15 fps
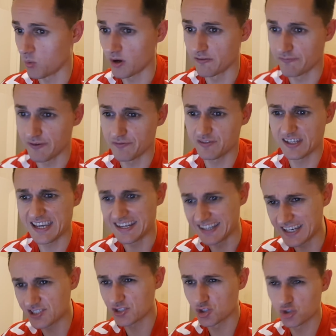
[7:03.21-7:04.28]
1:15.
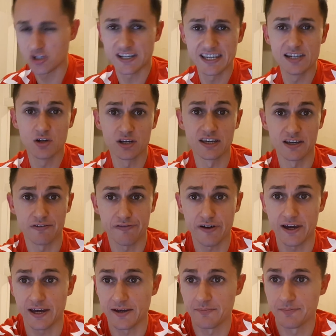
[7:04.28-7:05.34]
It's a tricky looking
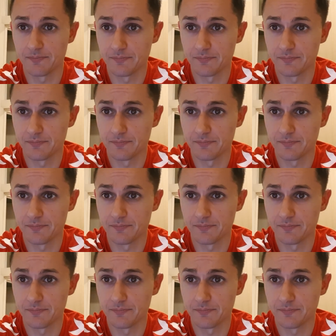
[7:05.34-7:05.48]
affair.